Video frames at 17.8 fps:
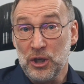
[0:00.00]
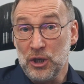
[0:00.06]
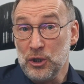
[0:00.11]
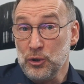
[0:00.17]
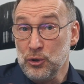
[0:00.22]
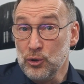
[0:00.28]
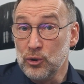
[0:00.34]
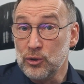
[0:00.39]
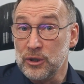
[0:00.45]

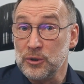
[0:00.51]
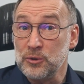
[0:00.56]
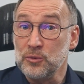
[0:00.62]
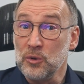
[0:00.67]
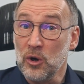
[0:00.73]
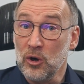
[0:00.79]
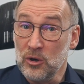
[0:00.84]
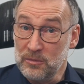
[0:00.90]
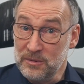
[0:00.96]
In order
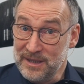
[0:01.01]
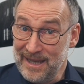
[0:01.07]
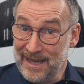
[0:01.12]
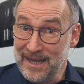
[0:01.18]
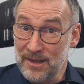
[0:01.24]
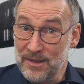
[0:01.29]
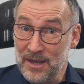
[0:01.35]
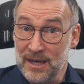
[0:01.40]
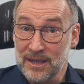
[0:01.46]
to
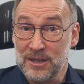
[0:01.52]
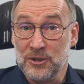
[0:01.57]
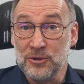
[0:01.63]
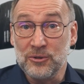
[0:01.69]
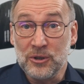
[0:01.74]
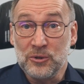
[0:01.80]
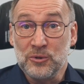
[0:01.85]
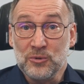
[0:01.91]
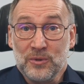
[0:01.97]
obtain that, in
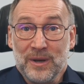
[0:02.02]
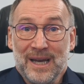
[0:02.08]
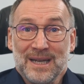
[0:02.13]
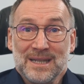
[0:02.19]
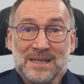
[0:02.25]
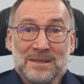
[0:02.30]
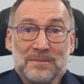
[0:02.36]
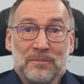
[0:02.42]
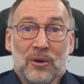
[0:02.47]
order to
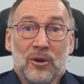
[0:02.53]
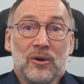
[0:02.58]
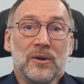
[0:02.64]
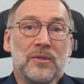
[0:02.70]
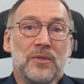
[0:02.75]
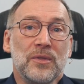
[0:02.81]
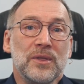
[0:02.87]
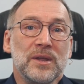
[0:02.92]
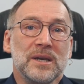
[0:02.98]

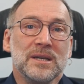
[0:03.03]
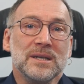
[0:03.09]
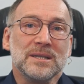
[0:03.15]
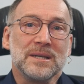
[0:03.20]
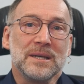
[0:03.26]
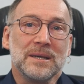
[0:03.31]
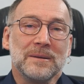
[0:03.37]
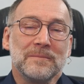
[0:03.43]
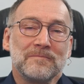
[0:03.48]
exploit these
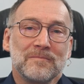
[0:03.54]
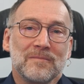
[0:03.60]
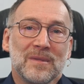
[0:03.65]
uh,